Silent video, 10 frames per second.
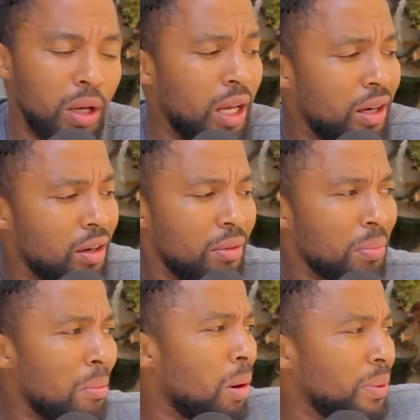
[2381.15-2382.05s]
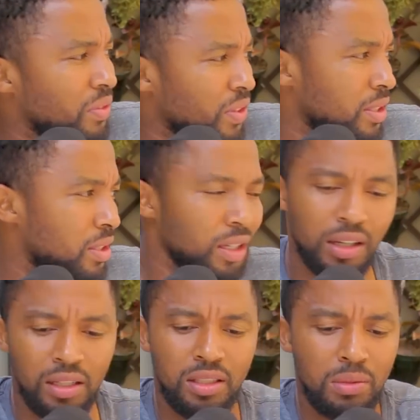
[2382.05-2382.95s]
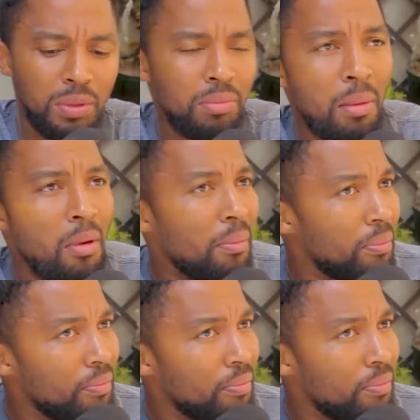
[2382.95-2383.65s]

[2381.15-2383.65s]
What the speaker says: and my mom is visiting and it's just me and my mom?